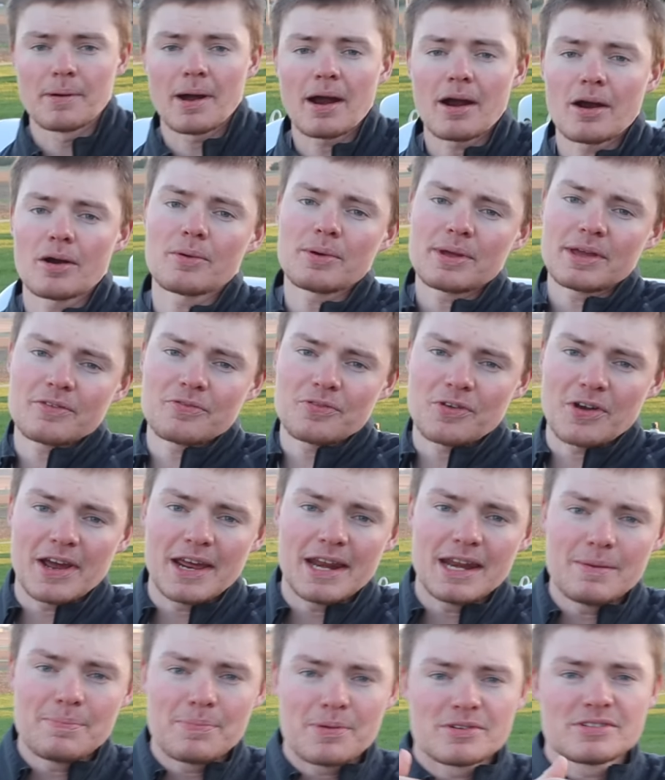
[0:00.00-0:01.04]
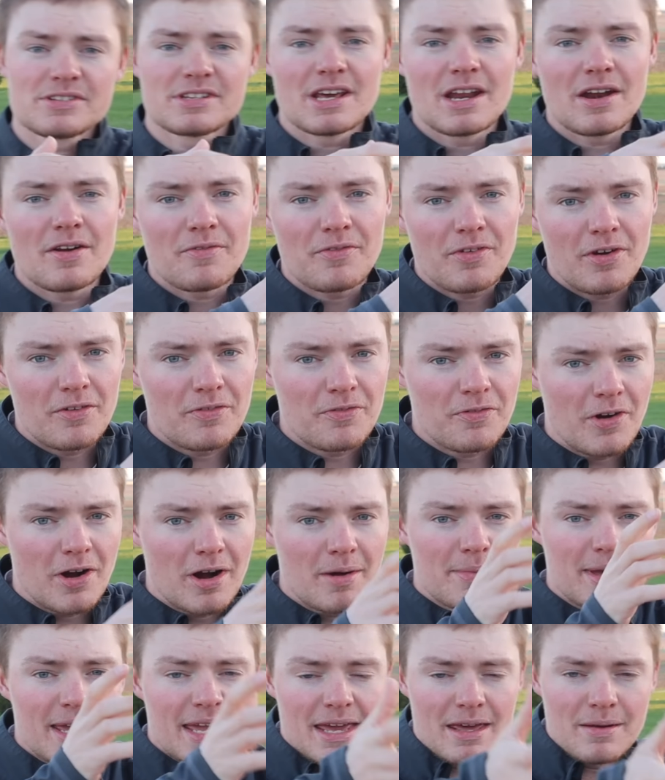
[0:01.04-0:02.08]
Borrowing for 80% of our
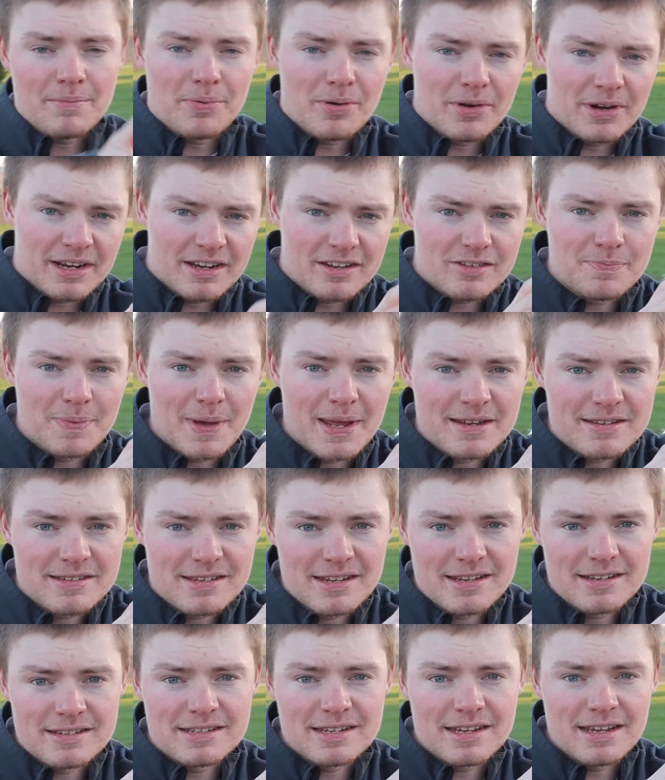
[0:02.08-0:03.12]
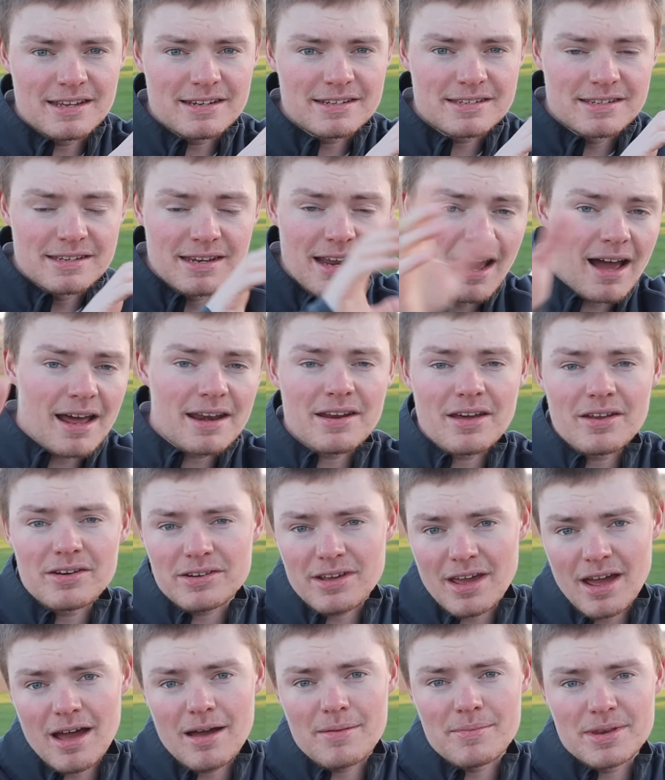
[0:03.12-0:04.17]
farming input expenses is not
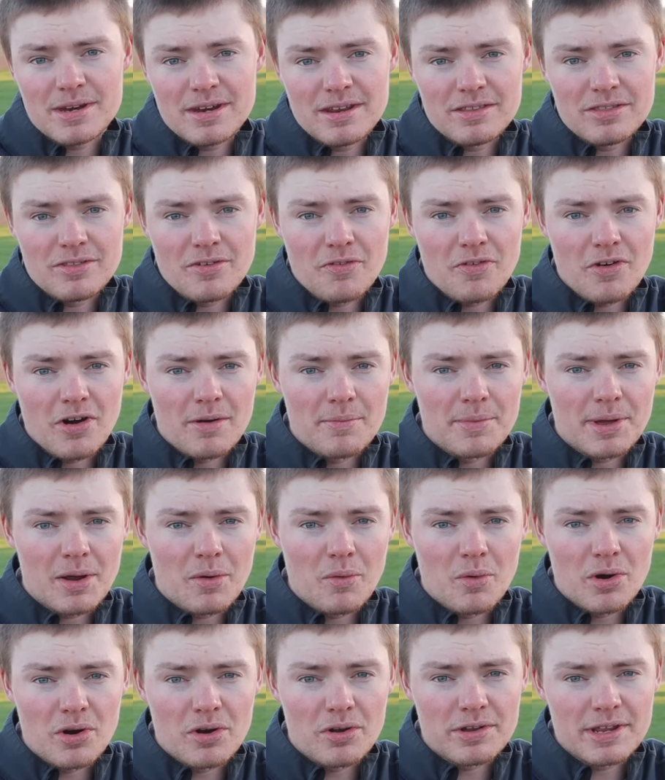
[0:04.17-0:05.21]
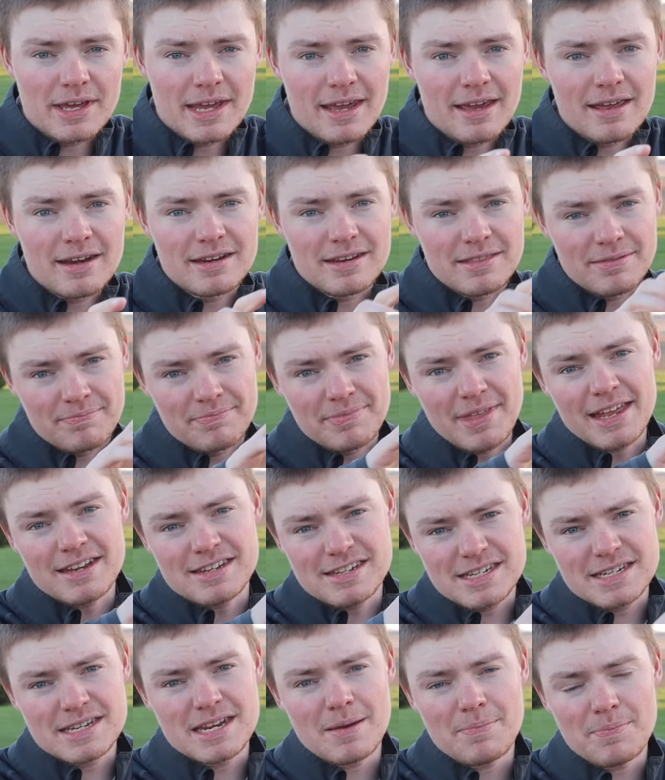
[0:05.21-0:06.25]
uncommon in the farming world, and
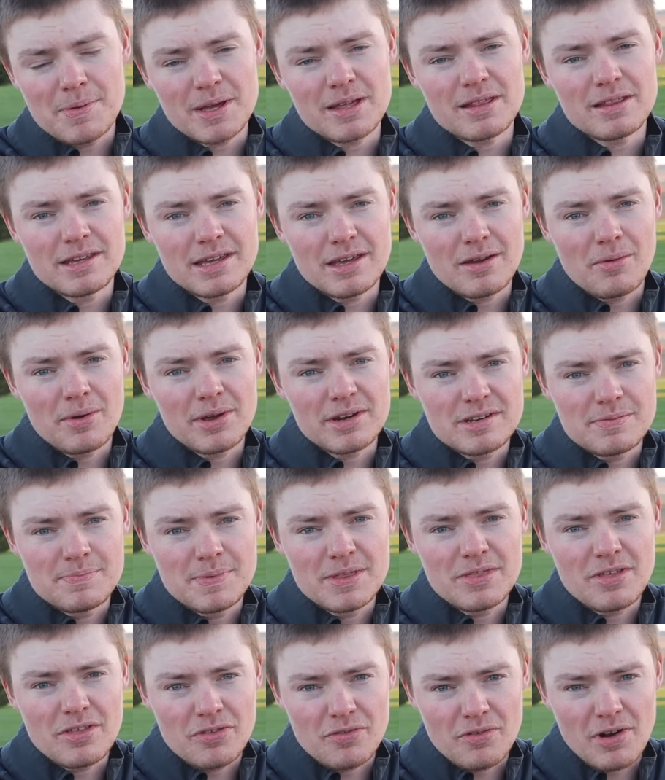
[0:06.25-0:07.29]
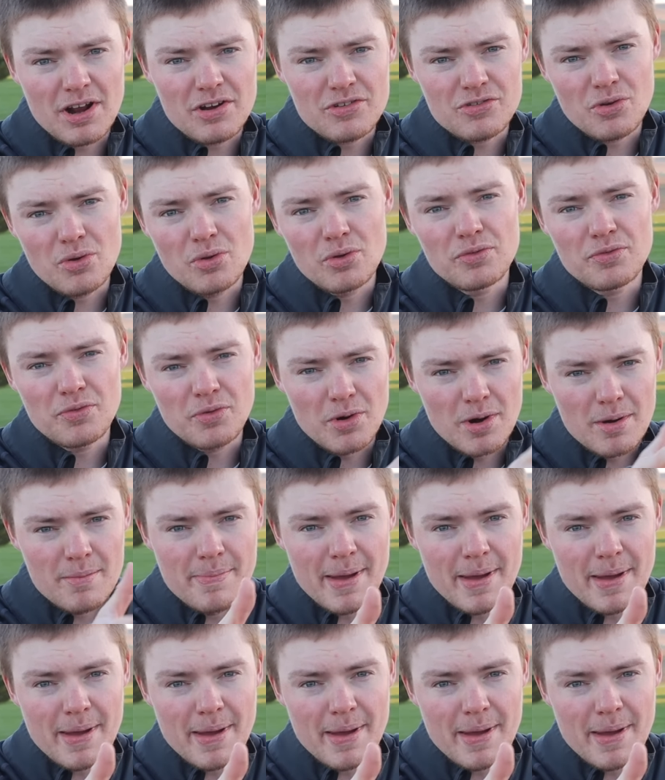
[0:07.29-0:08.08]
that's typically going to be the threshold for a